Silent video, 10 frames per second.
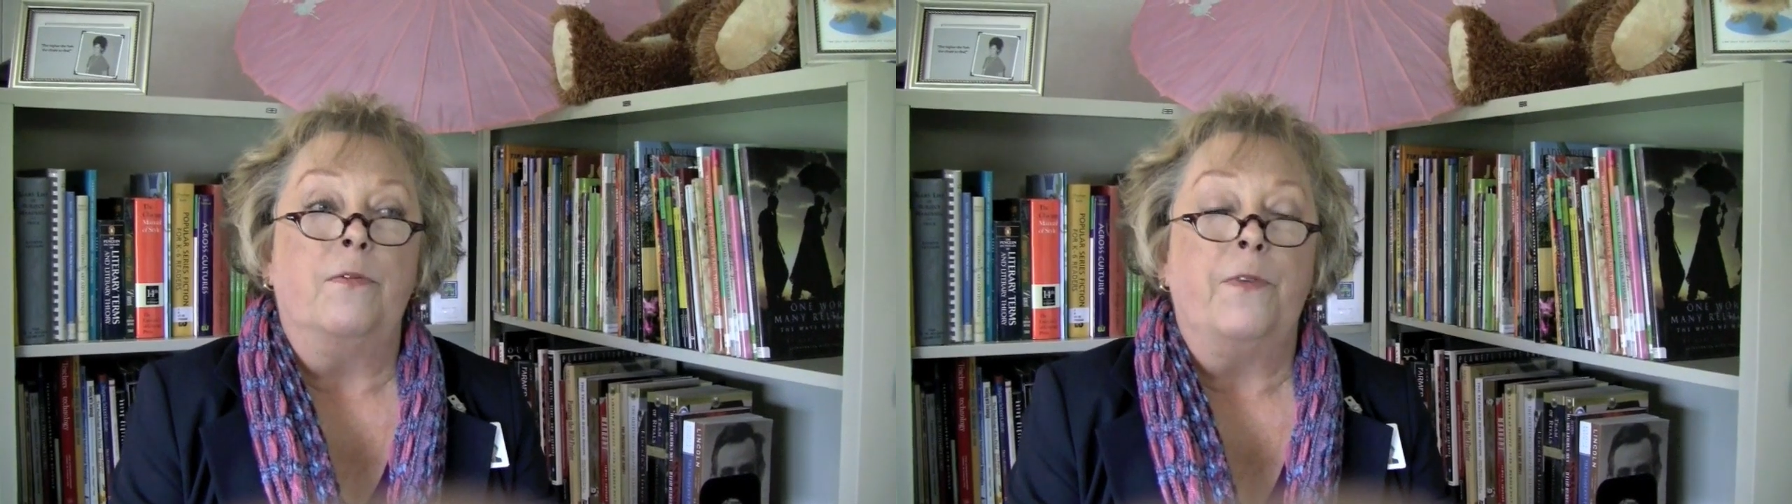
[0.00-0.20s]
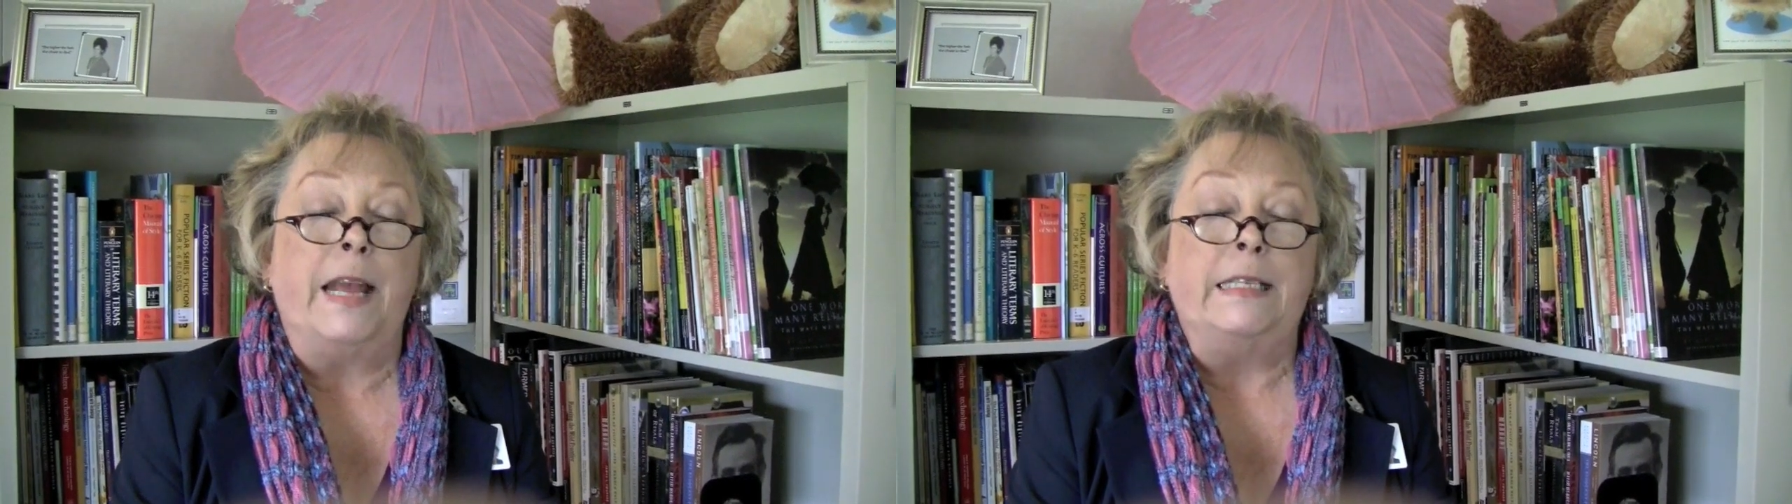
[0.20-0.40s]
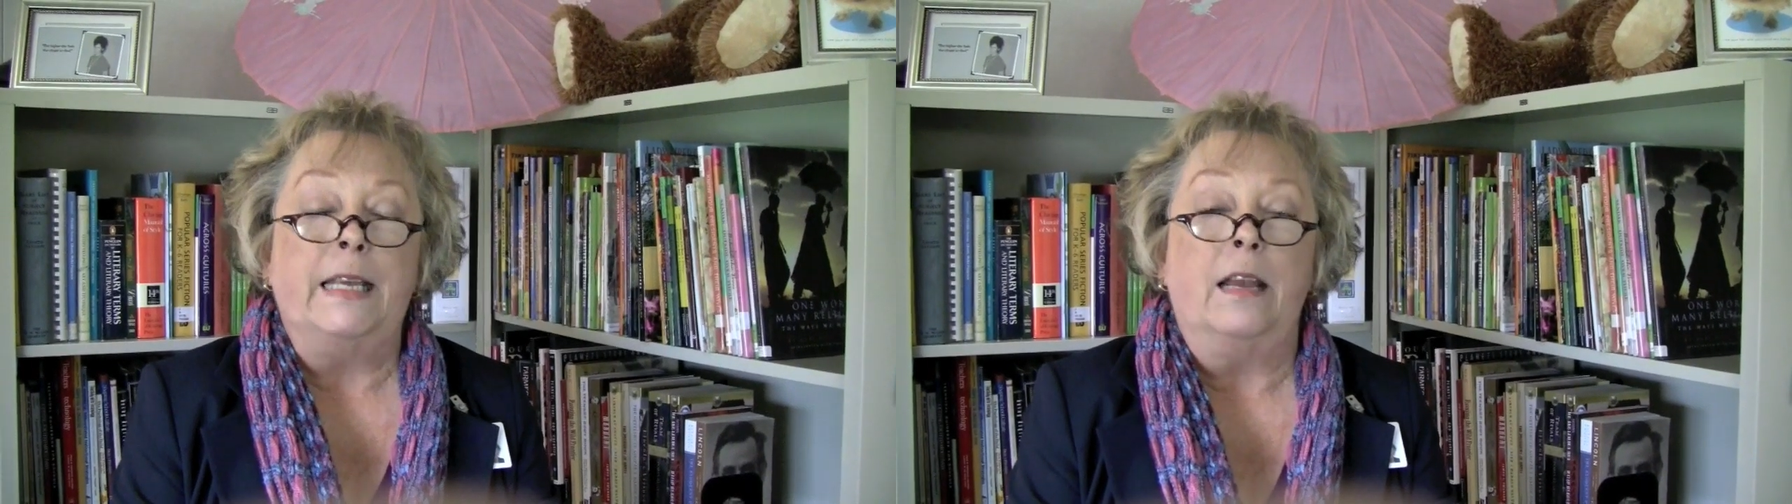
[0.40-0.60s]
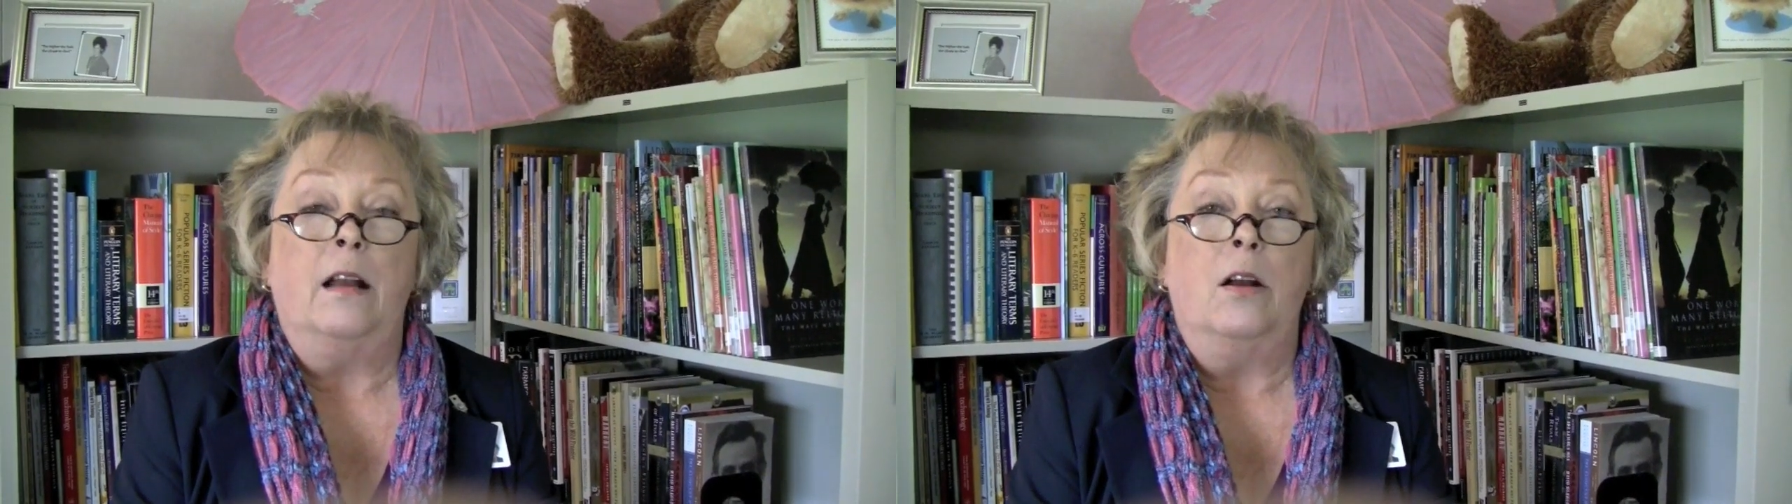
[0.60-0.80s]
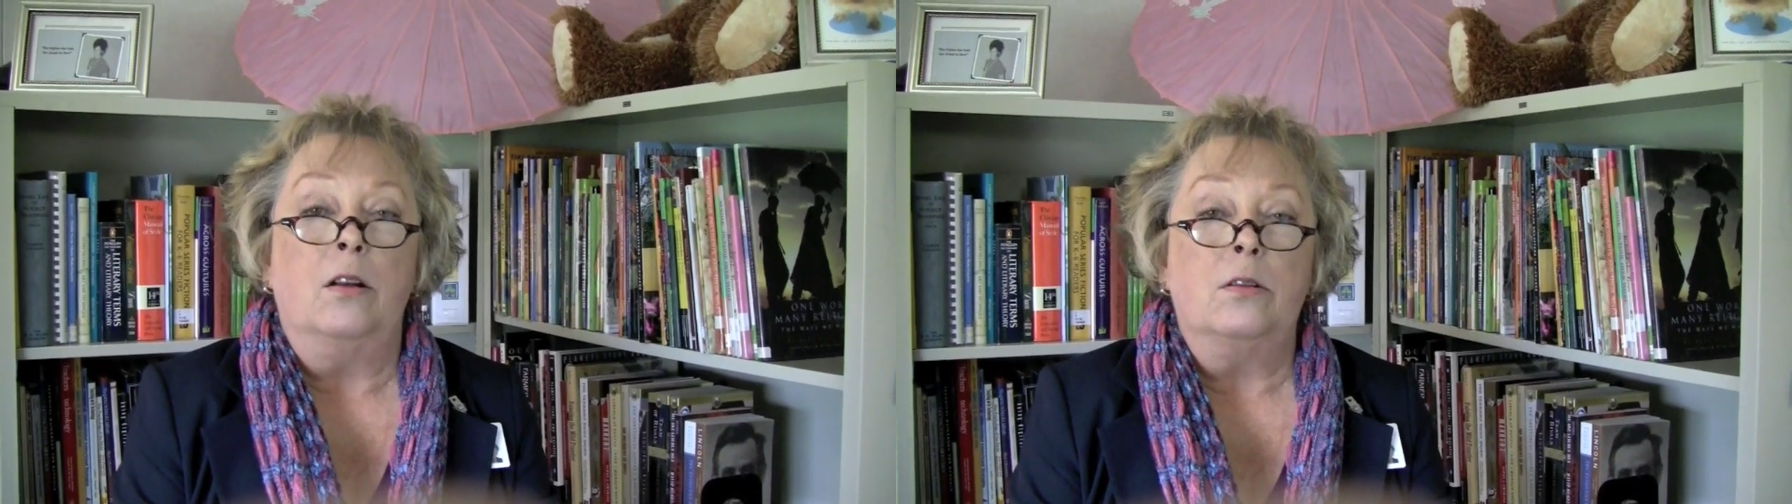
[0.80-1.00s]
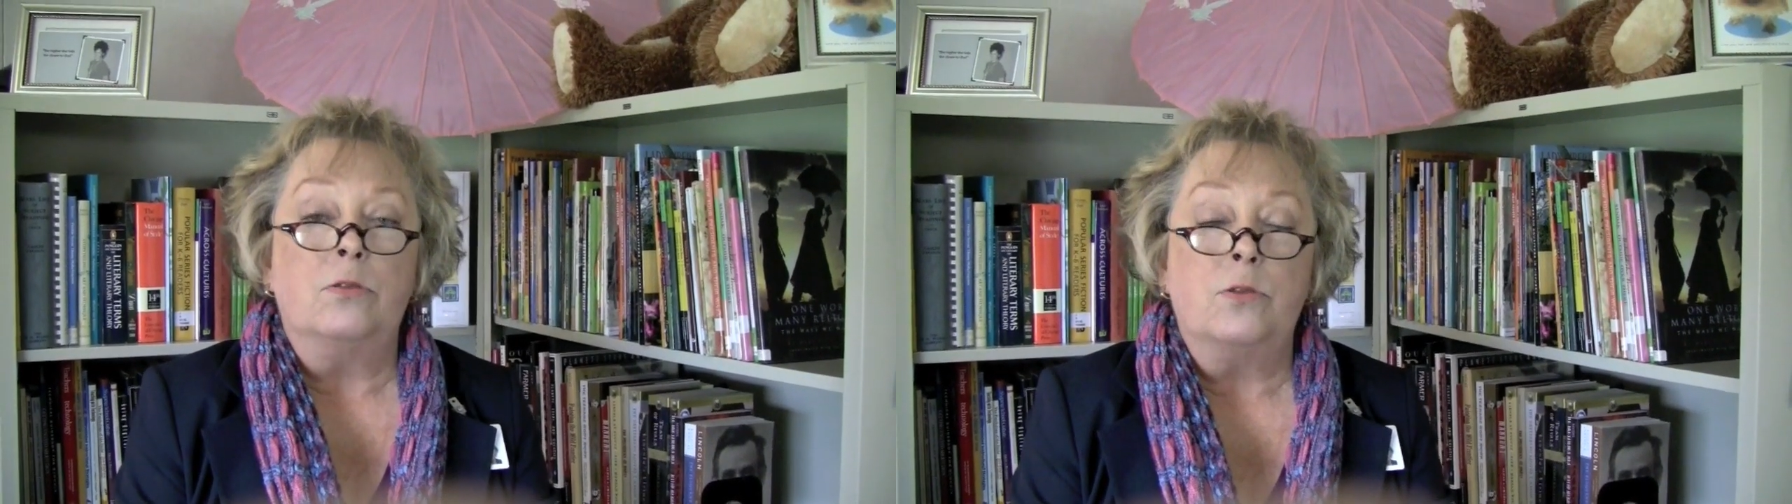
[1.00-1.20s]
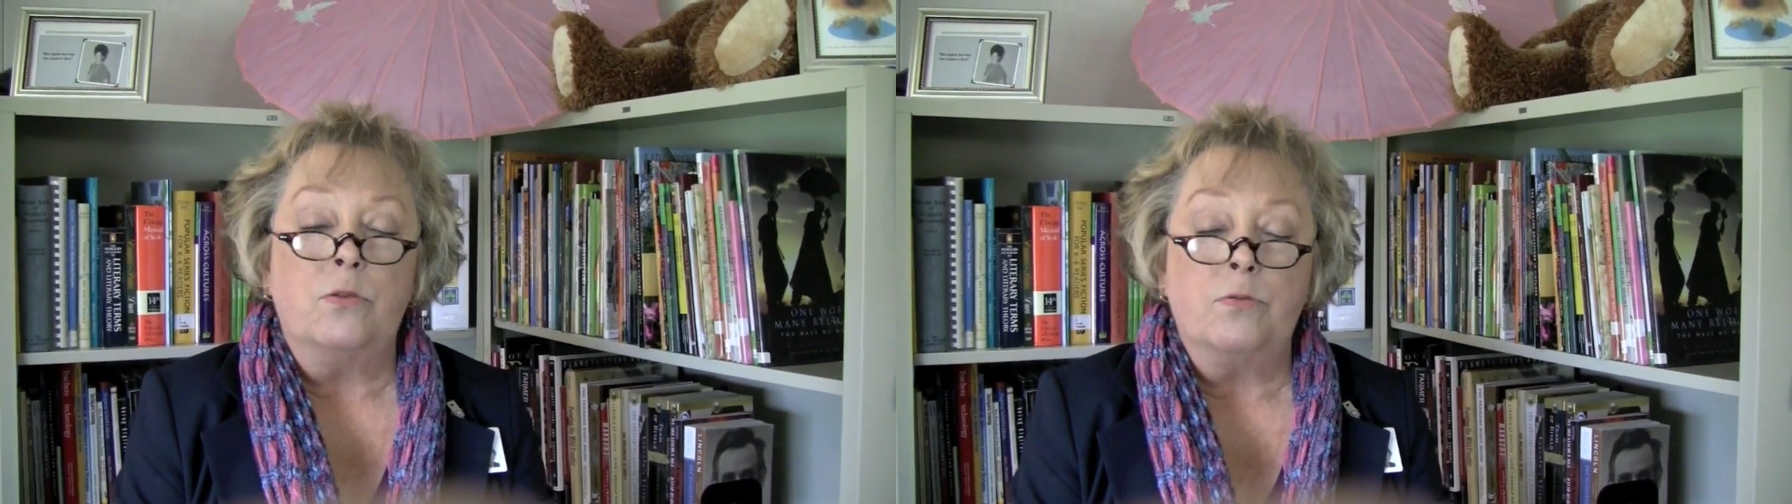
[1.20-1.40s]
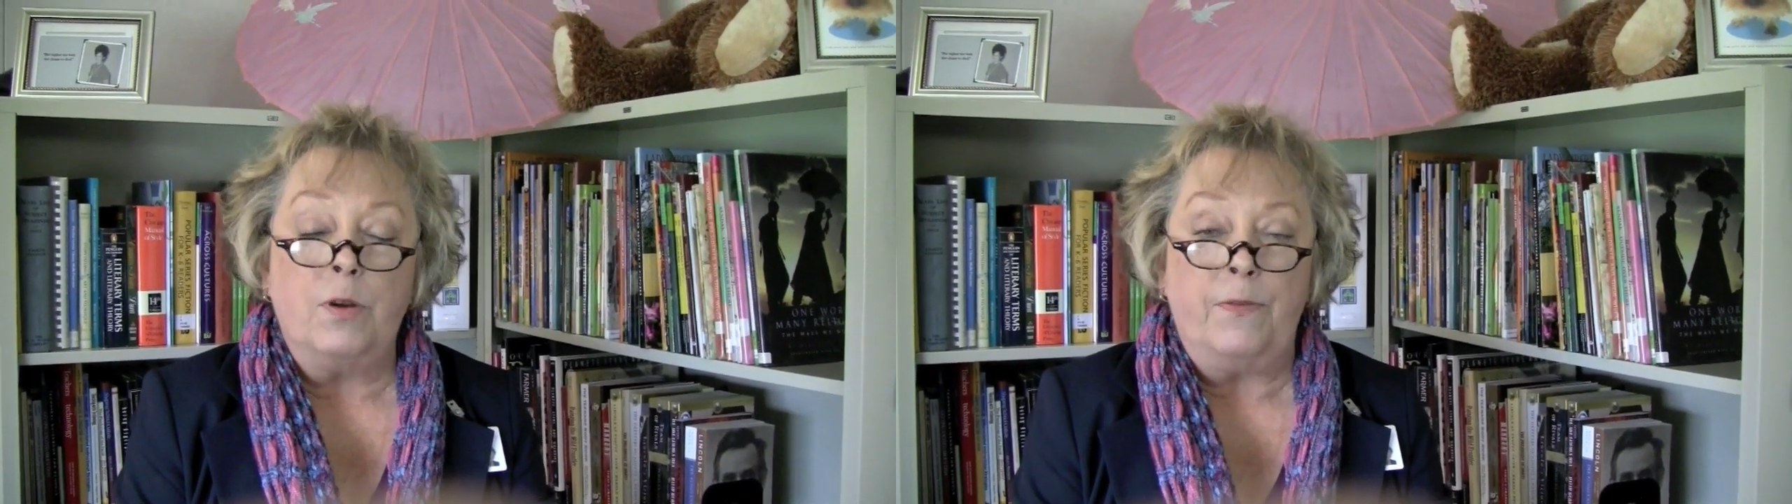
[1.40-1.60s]
facing
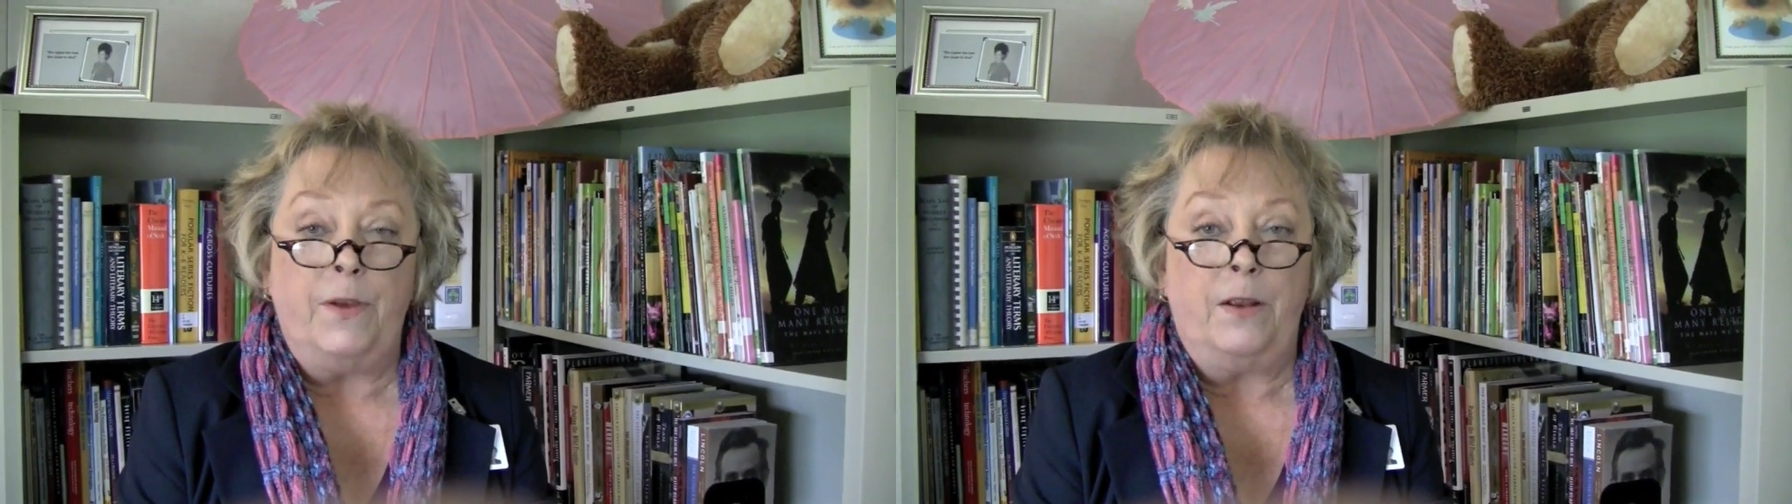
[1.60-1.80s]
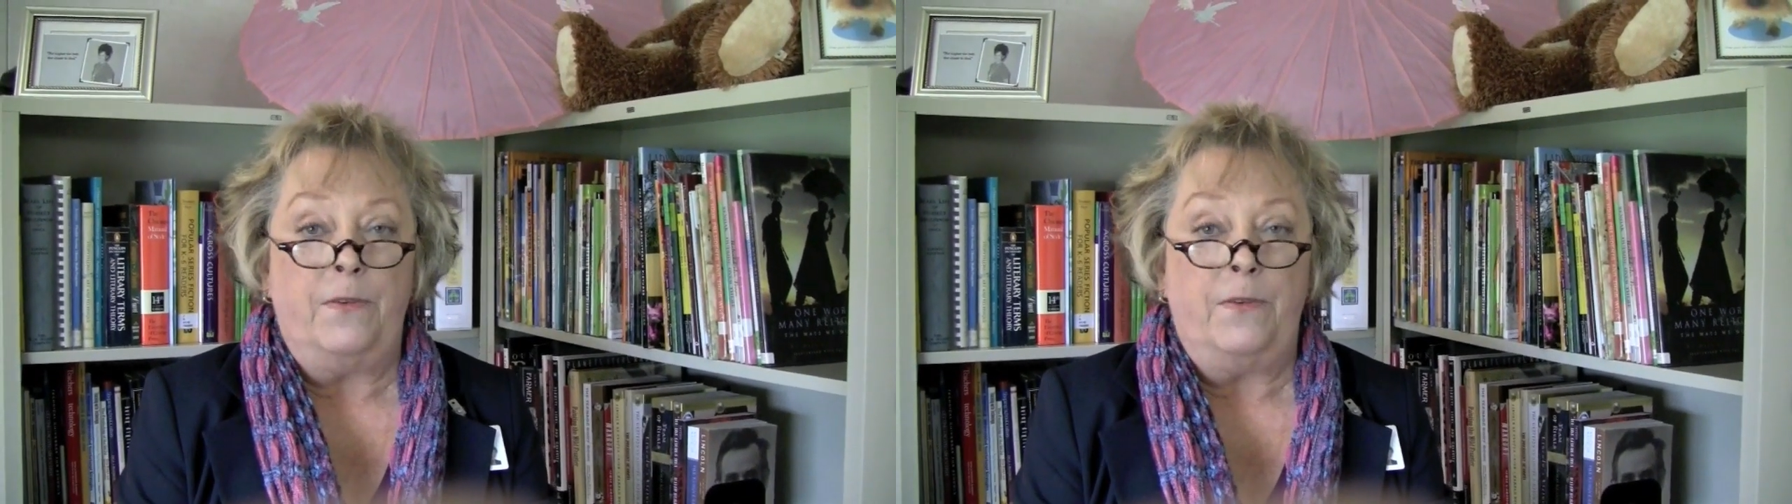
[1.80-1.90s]
terrific